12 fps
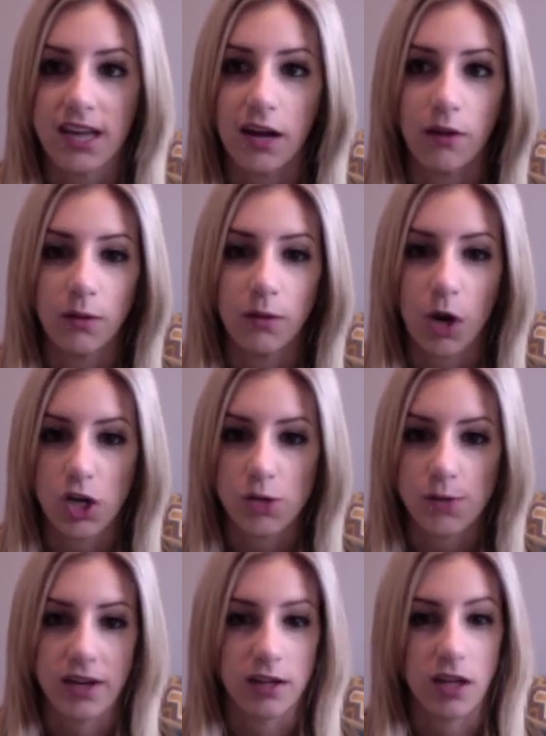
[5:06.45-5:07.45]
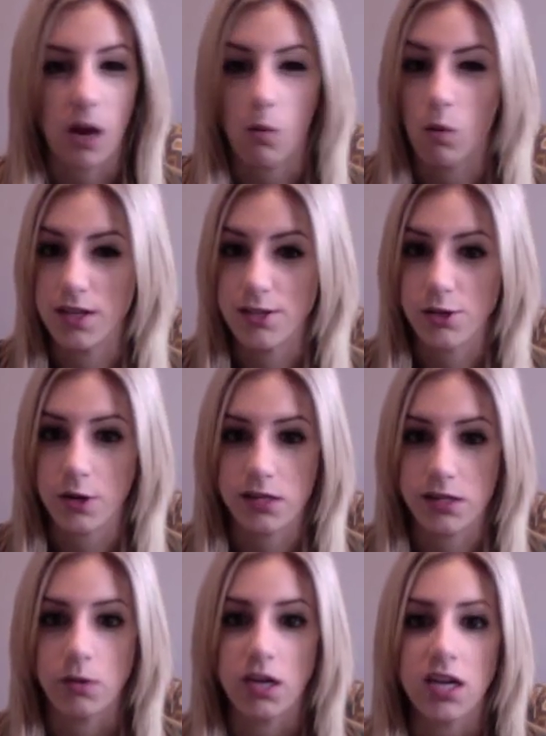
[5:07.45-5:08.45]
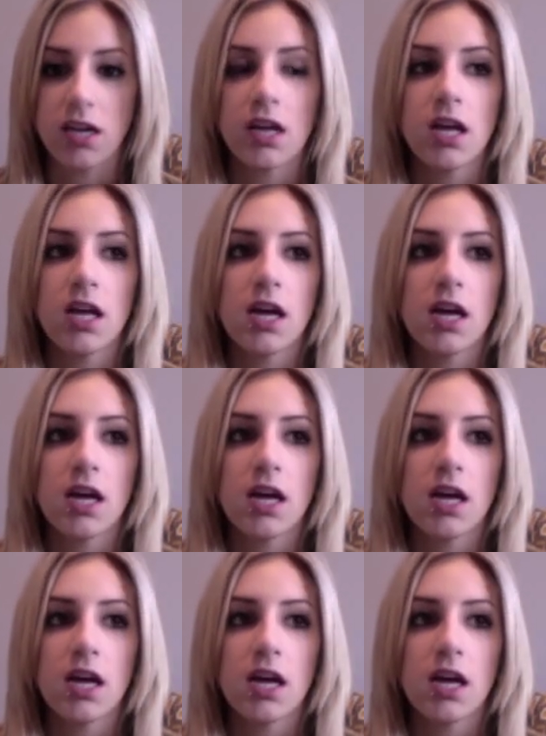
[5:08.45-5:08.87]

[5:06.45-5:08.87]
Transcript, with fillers: I only wash my hair like once or twice a week.